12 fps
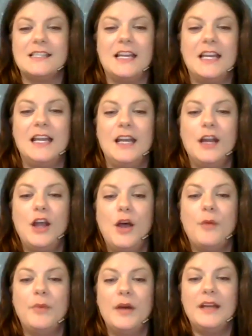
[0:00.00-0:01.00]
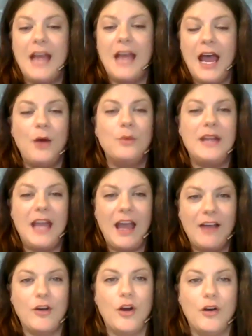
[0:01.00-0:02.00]
Senate. But now we
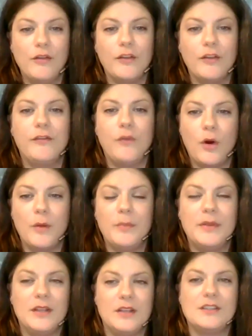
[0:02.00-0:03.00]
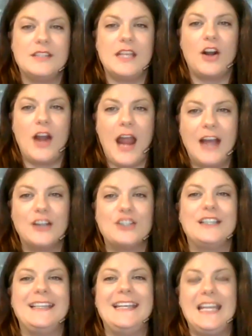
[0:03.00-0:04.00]
have over 4 bills that are
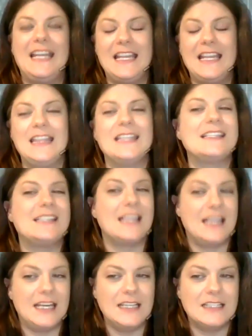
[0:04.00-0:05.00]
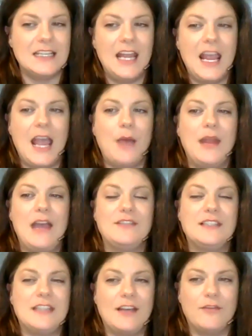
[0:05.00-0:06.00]
actually in the Senate, and we have
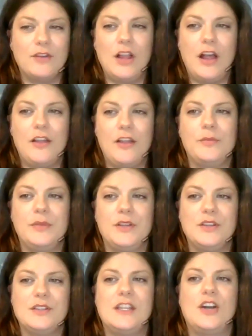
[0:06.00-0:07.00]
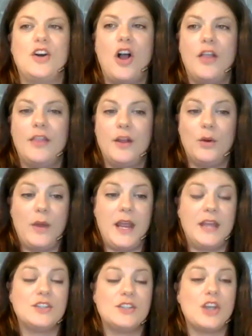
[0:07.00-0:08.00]
several other bills that are on their
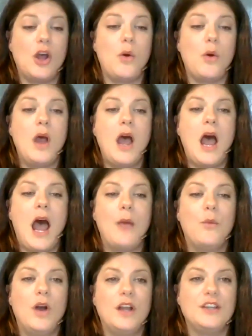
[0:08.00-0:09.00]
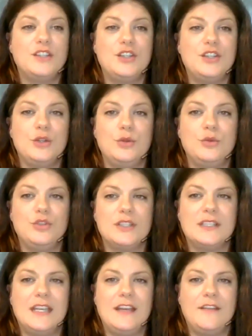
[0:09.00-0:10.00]
way. So I want to
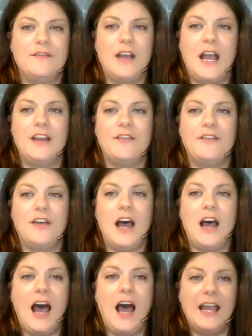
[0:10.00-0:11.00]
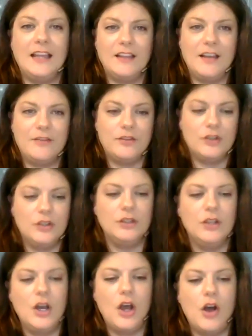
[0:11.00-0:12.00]
just give kind of a high
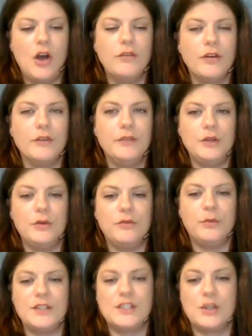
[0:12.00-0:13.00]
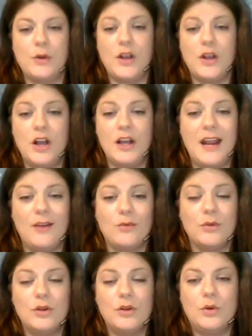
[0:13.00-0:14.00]
level overview of what's going on. And
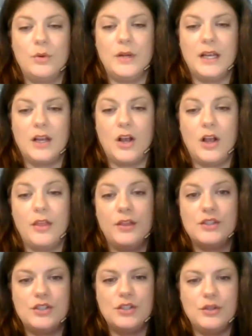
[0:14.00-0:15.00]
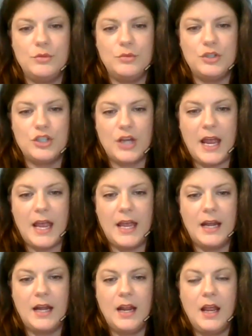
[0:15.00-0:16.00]
real quick on the Zoom
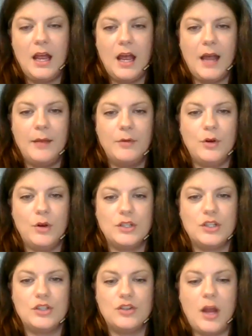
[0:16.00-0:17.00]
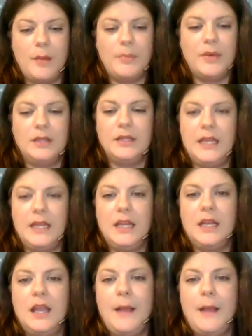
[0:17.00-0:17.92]
chat, I'm going to drop a link.